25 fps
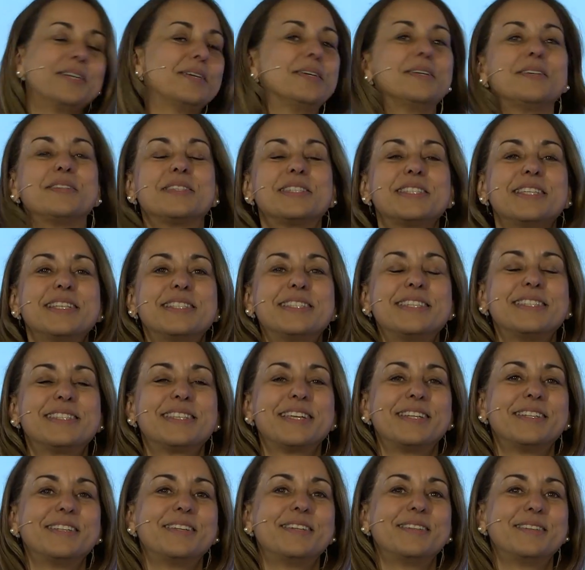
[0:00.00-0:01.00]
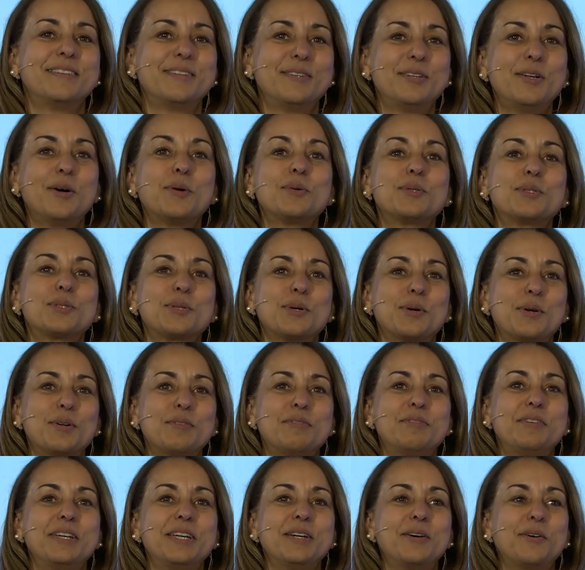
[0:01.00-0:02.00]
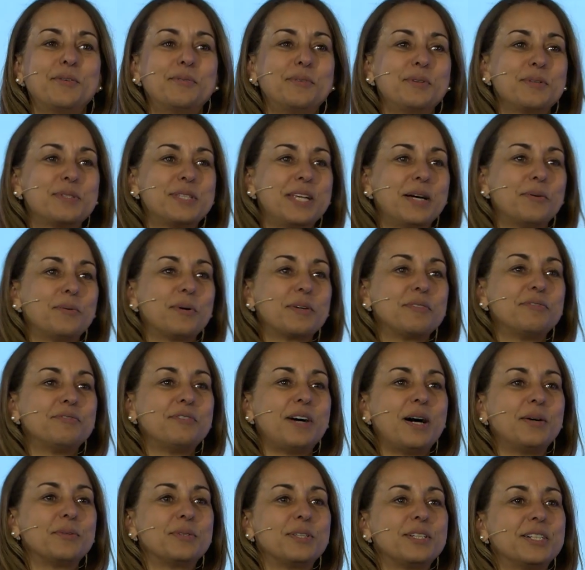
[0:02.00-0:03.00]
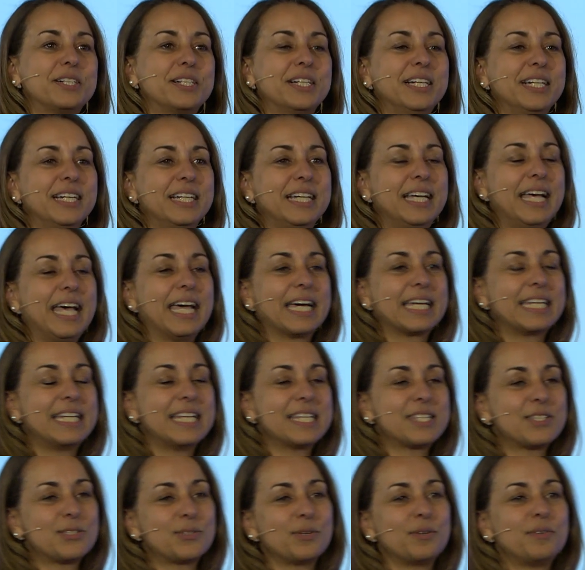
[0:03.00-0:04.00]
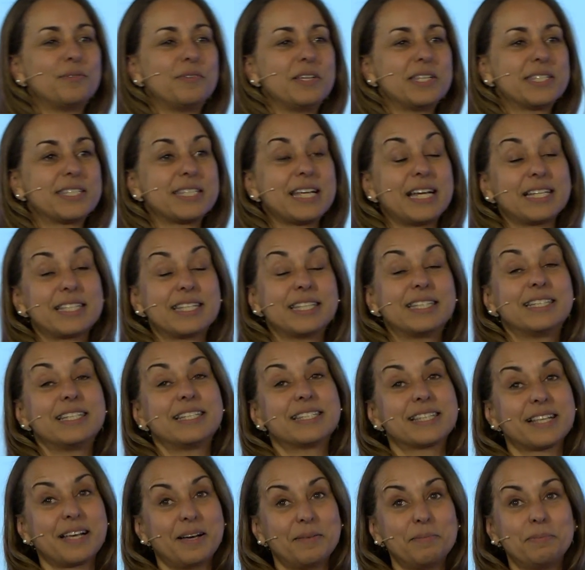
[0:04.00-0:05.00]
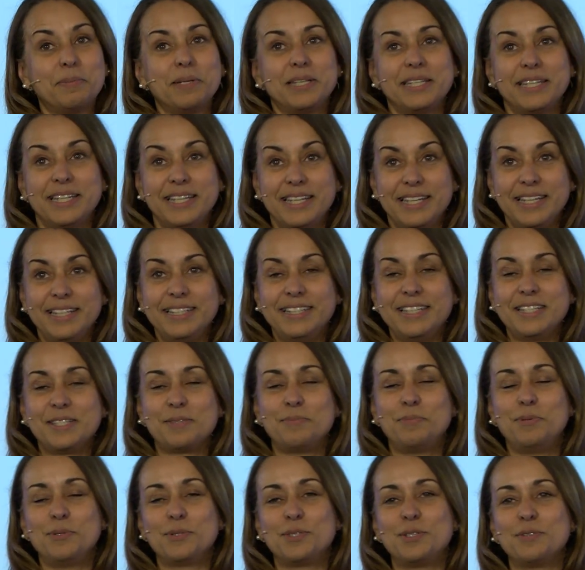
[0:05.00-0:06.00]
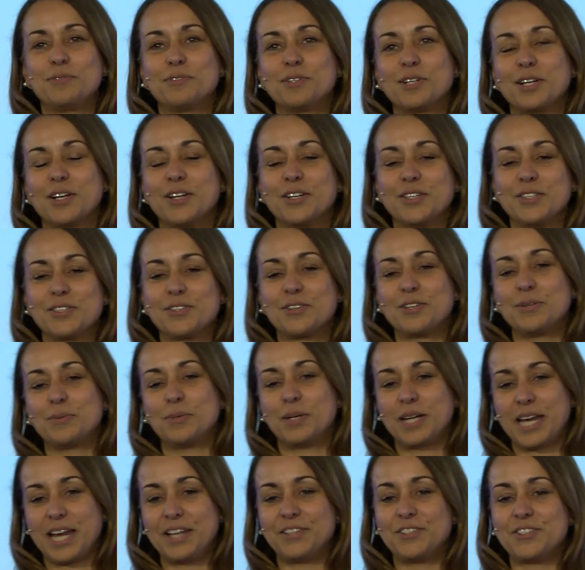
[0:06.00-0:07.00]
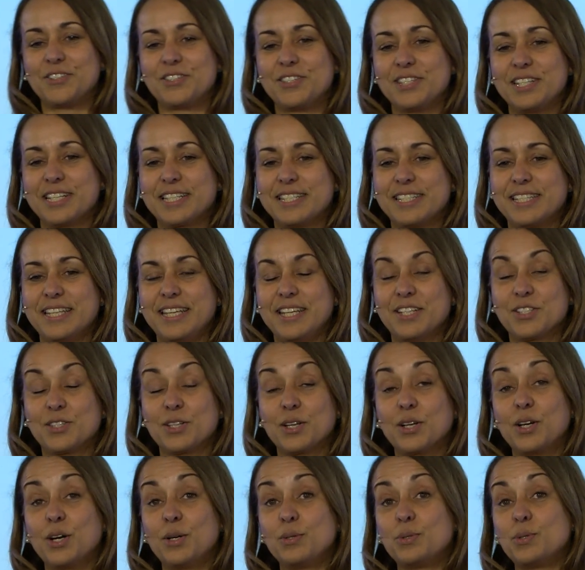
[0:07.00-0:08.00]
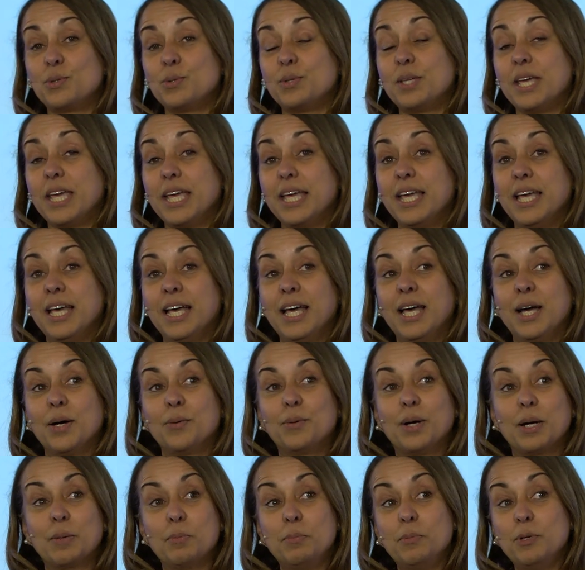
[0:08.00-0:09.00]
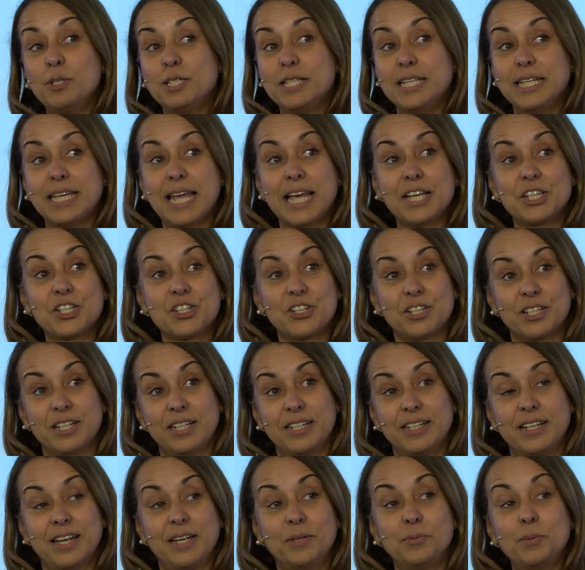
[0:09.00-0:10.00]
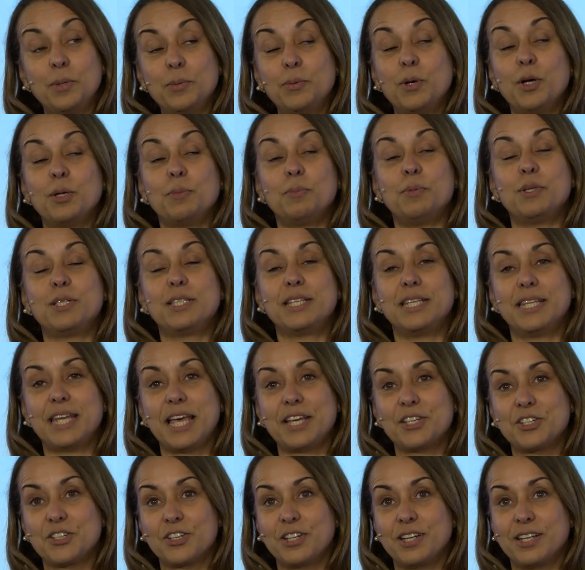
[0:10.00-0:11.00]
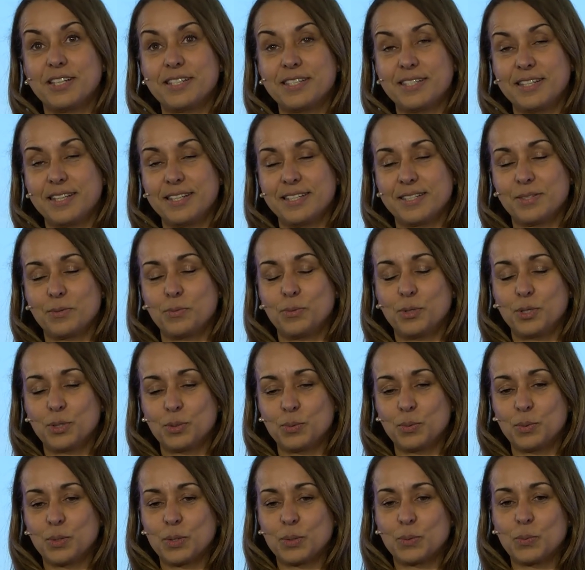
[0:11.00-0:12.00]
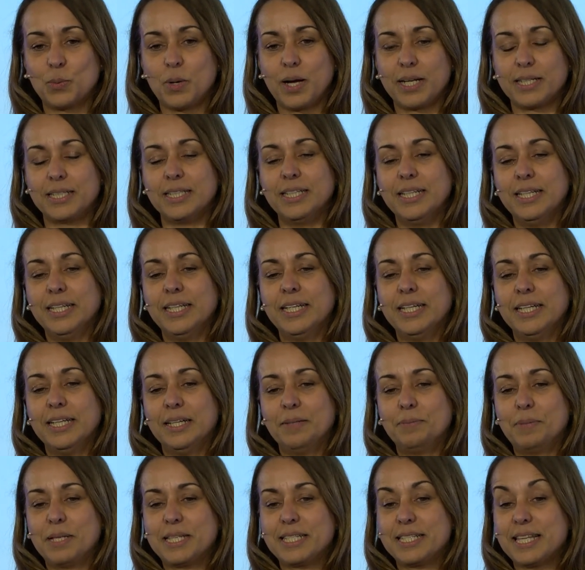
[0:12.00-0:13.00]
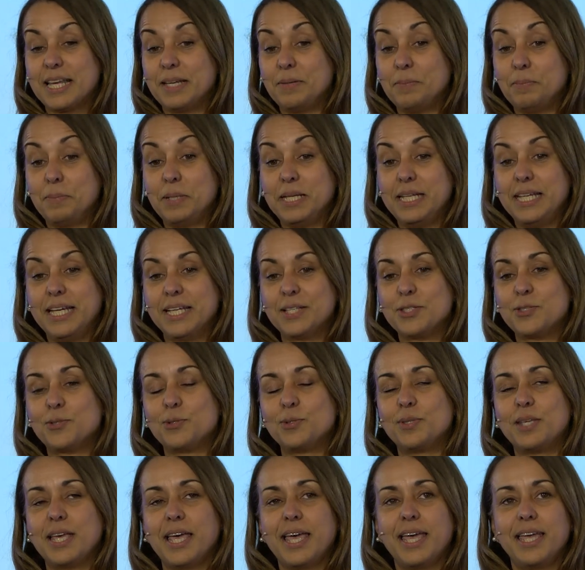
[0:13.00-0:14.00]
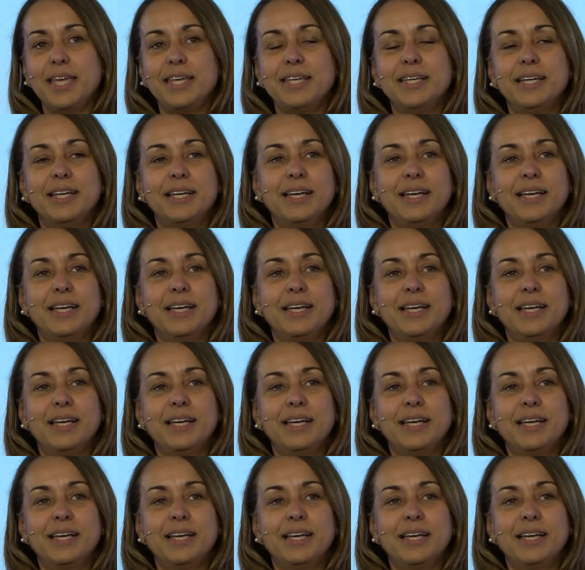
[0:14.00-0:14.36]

citizen know Solvay. Obviously, our founder, Ernest Solvay, started this company in this beautiful country 160 years ago. Today, we're multinational, and we were multinational since World War I, but 10 billion today.